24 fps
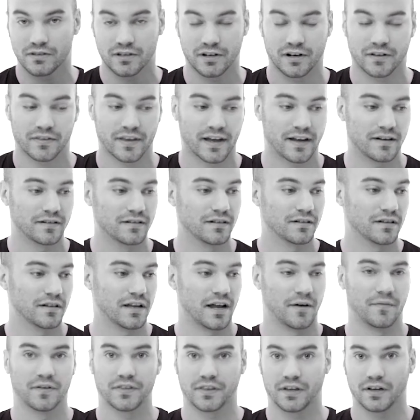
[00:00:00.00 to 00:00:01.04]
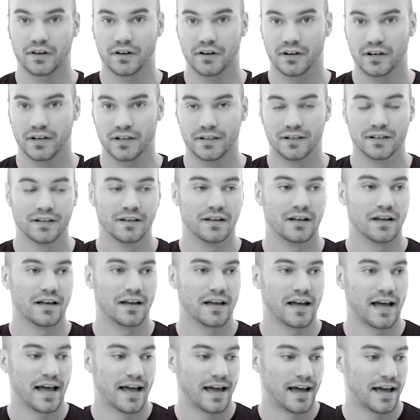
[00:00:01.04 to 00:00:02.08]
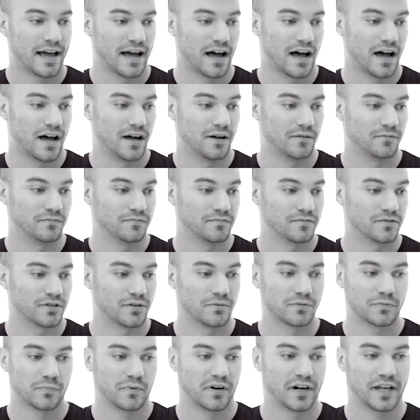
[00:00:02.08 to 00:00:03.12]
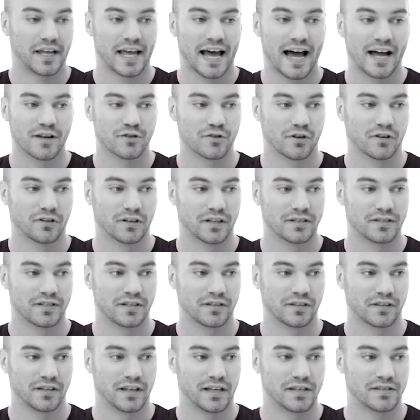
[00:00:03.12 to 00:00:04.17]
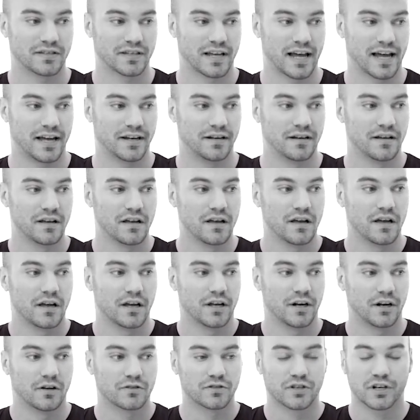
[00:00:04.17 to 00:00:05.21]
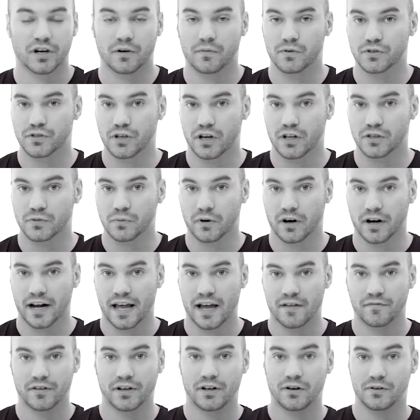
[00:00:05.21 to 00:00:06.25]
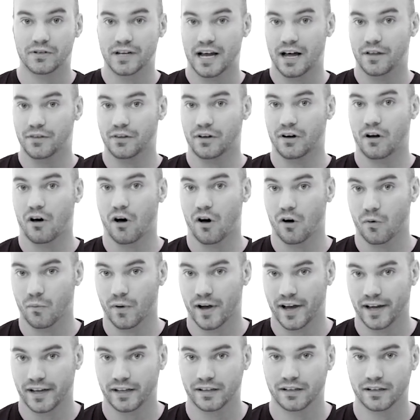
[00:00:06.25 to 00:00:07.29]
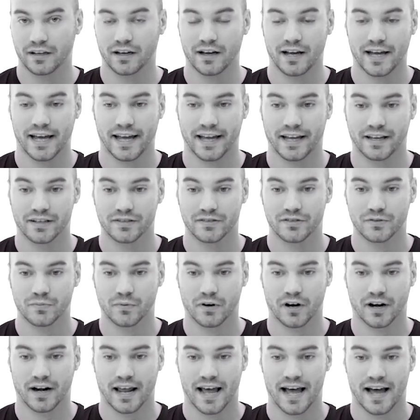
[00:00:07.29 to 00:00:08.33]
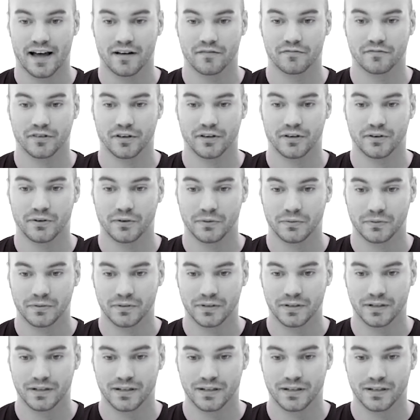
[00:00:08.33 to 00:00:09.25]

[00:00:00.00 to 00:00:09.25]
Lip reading: then. Everything good? So it was pretty casual until they said, so your results, we're going to have you go down the hallway, and we're going to have you,